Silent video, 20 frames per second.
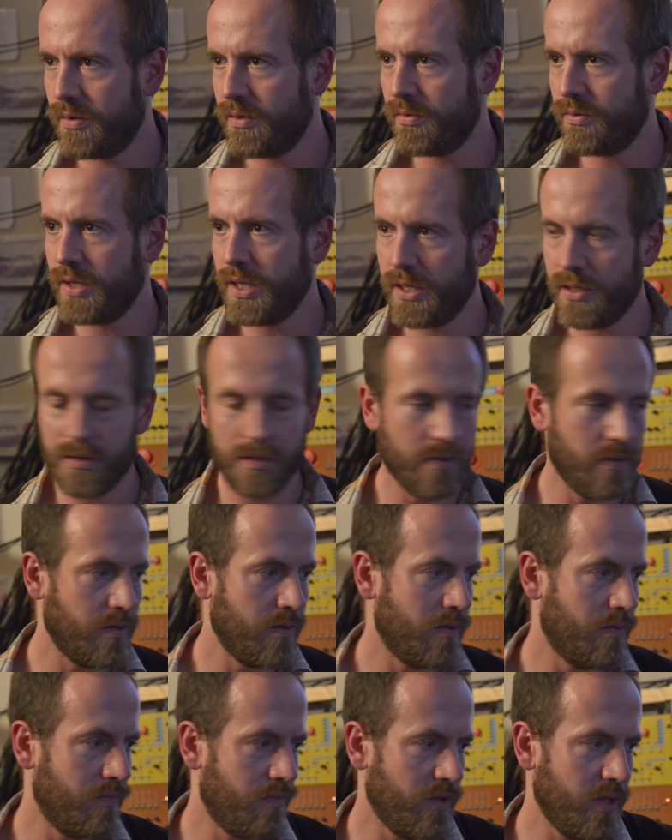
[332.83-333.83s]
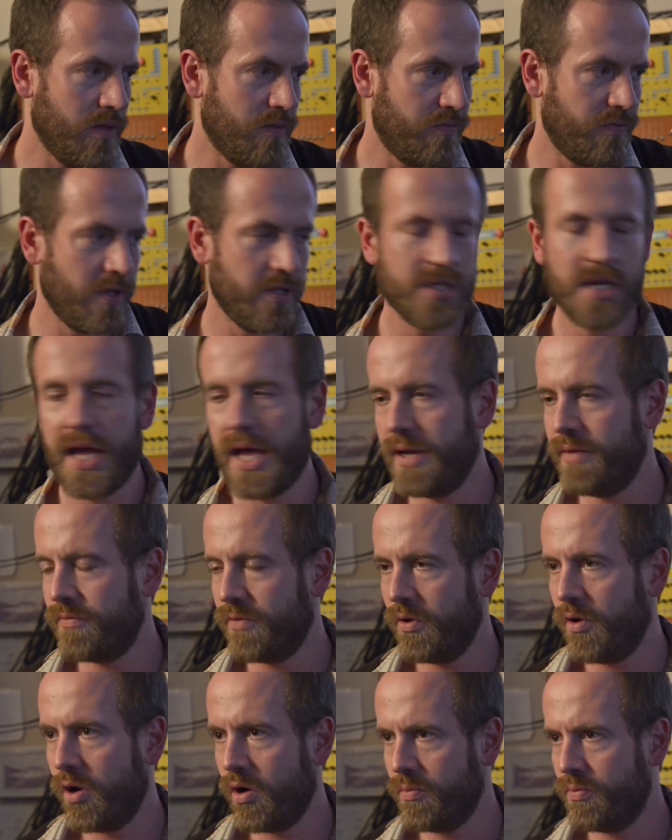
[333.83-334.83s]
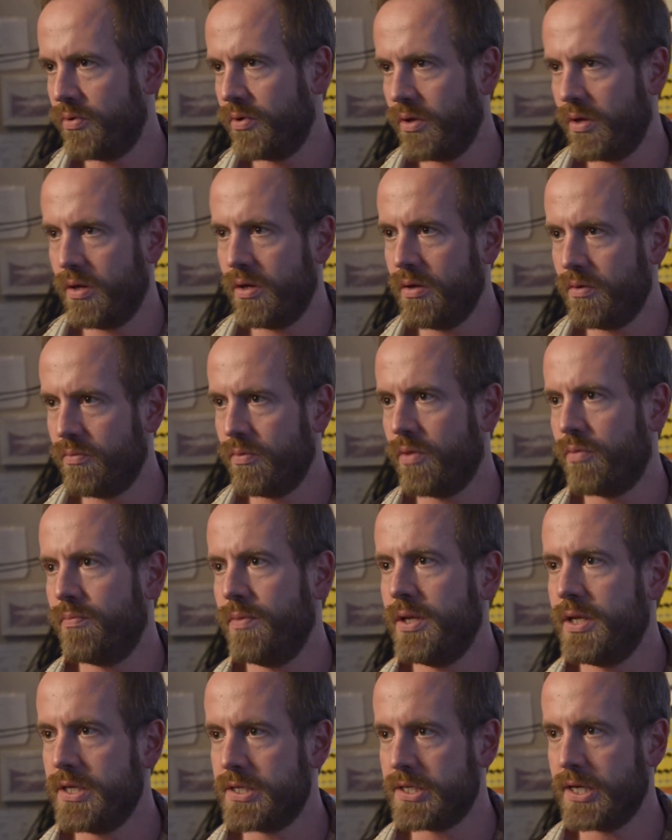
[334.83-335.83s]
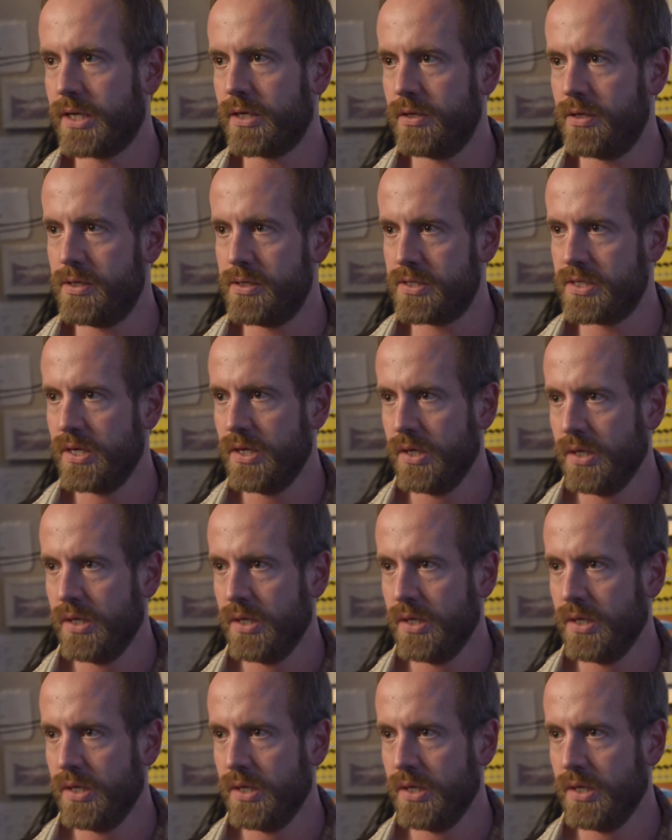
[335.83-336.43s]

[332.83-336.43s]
the filter envelope with MIDI signals,